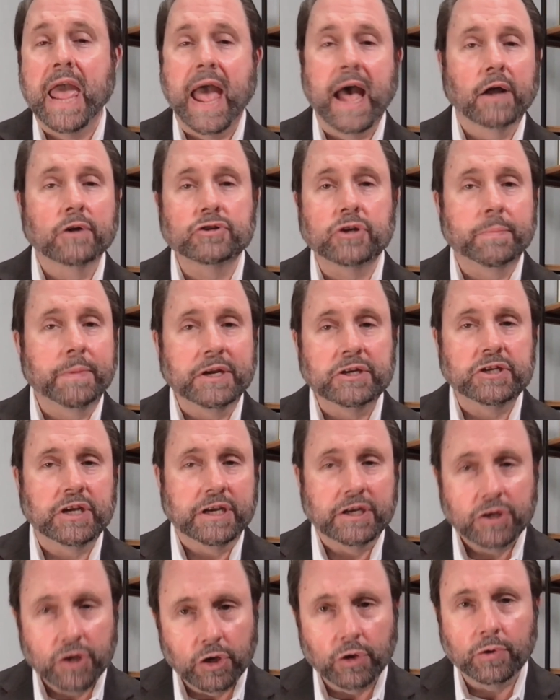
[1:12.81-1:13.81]

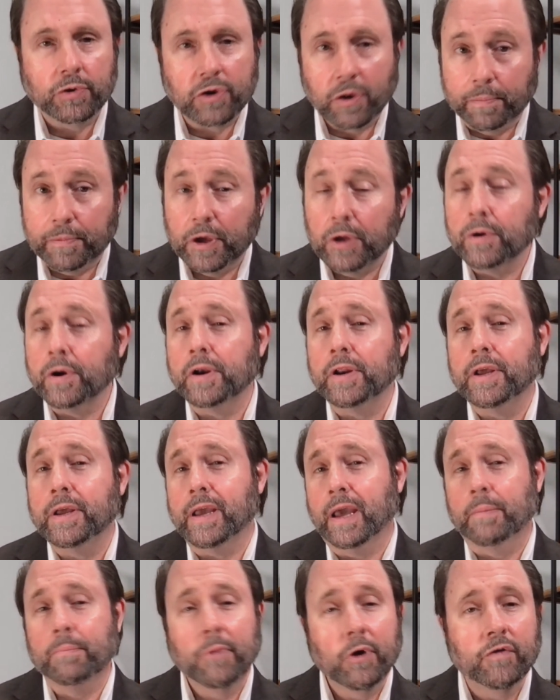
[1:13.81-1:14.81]
LGBTQ community
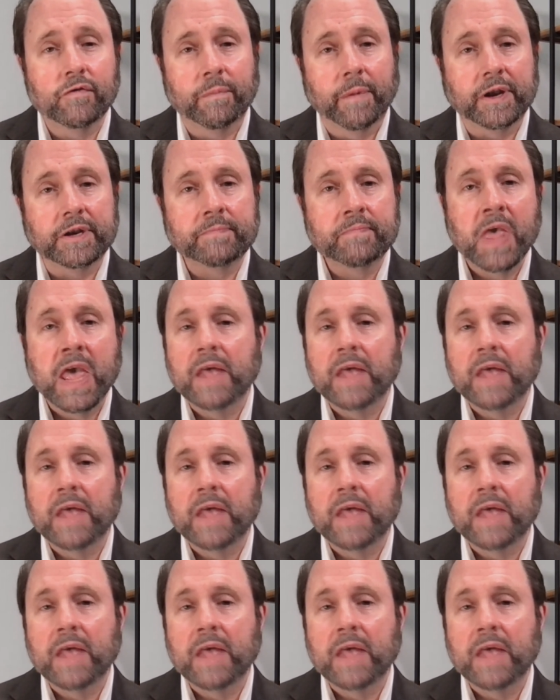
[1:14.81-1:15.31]
and movement.